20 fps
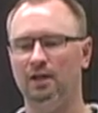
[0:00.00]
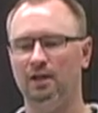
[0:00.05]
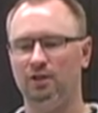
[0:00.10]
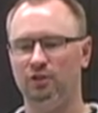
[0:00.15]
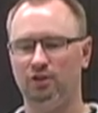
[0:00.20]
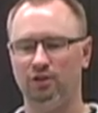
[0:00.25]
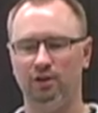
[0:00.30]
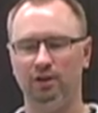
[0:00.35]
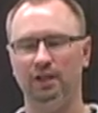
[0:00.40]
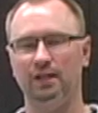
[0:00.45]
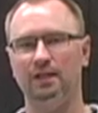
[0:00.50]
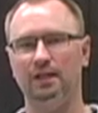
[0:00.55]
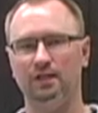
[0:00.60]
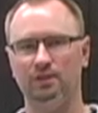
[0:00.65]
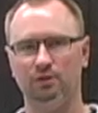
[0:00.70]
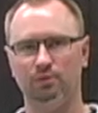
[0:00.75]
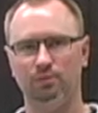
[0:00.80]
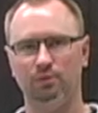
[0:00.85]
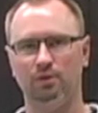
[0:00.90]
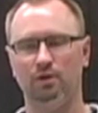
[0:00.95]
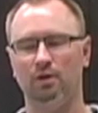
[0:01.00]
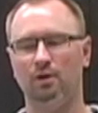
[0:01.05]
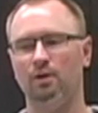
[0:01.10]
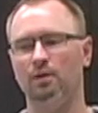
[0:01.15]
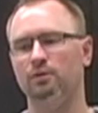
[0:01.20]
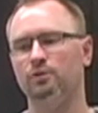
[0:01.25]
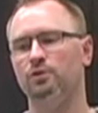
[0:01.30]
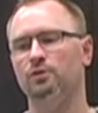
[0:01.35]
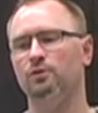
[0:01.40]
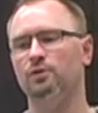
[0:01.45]
starting at nasal
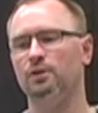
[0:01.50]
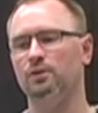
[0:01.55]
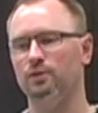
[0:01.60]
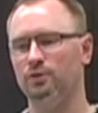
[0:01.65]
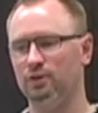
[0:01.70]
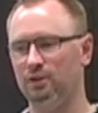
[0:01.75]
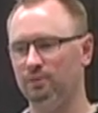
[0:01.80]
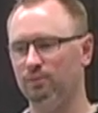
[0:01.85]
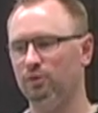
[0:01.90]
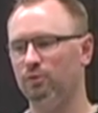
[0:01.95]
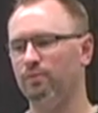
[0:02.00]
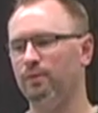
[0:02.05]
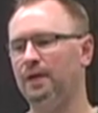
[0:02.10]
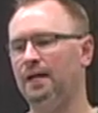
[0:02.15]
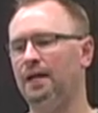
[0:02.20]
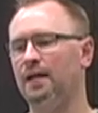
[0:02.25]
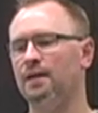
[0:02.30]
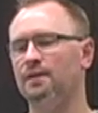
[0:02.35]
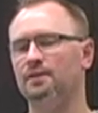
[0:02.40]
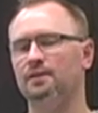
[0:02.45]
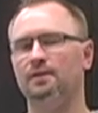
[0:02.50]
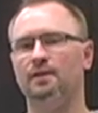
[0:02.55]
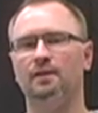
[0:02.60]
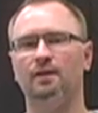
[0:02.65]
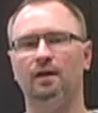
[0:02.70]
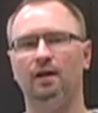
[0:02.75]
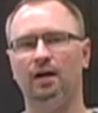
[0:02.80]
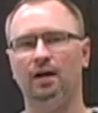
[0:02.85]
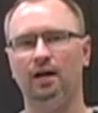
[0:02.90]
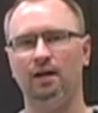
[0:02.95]
prongs, going to a simple mask, then
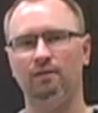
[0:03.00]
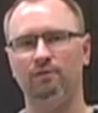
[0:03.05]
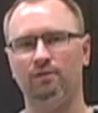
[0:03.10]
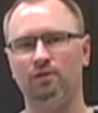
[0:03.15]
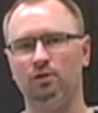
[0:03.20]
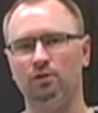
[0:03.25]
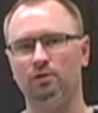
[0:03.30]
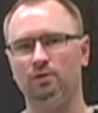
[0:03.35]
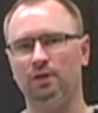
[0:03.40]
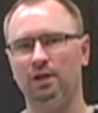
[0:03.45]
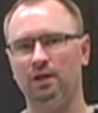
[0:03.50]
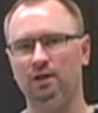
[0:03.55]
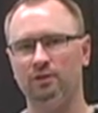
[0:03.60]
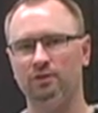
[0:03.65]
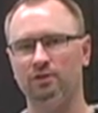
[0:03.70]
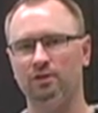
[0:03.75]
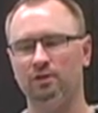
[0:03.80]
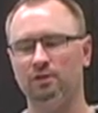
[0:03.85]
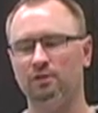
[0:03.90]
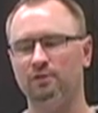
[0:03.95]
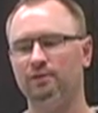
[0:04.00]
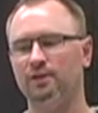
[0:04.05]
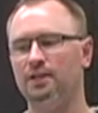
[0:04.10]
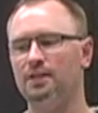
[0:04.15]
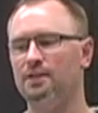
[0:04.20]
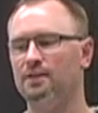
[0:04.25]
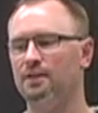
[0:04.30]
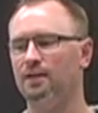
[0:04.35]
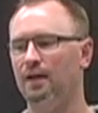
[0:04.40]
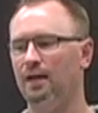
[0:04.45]
a high-flow aerosol
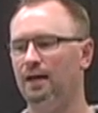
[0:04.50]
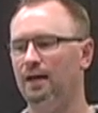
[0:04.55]
device,